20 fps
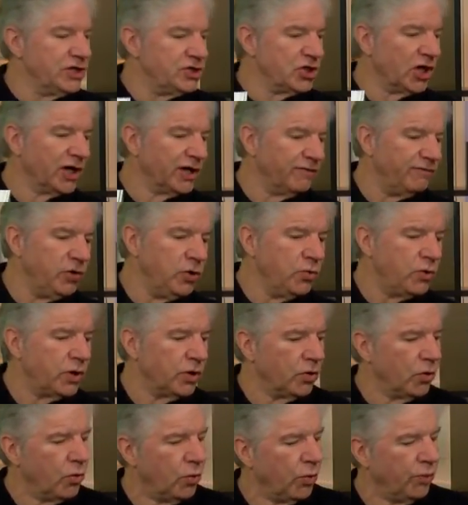John, if you
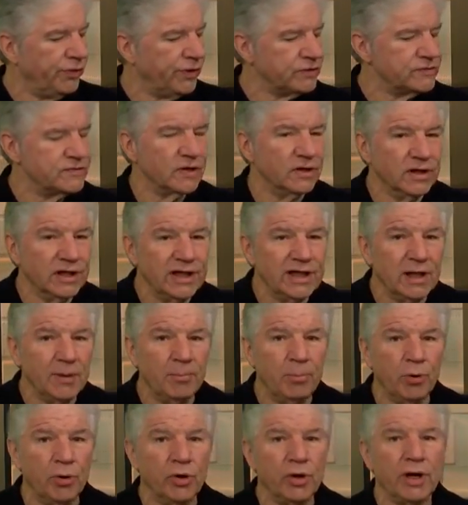can hold, there's a little
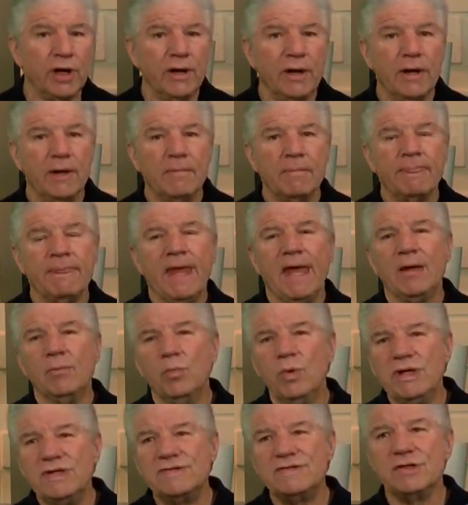book, and
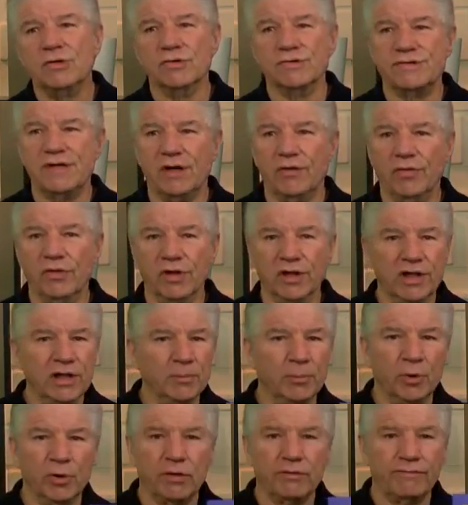we still sell the little
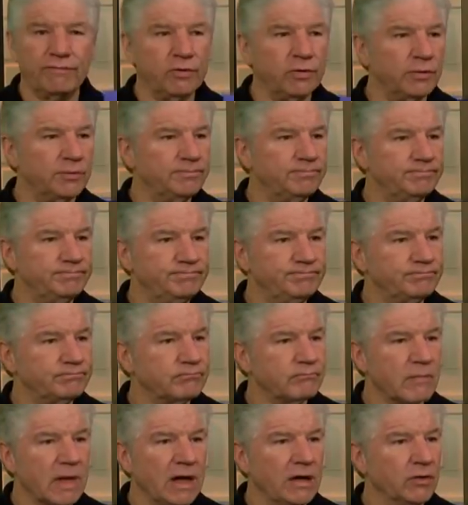book for,
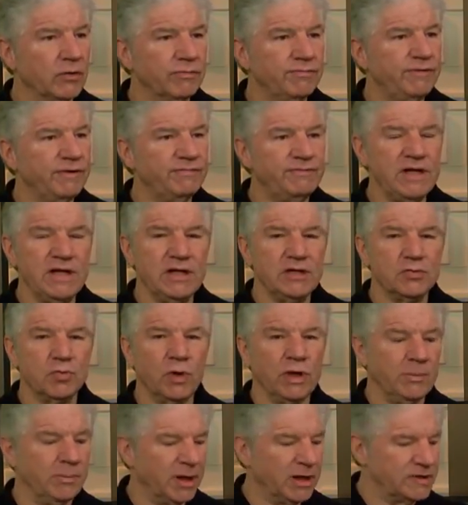I don't know, fifteen,
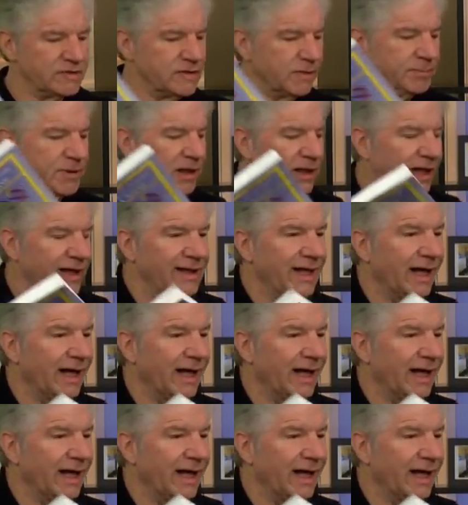twenty bucks, something like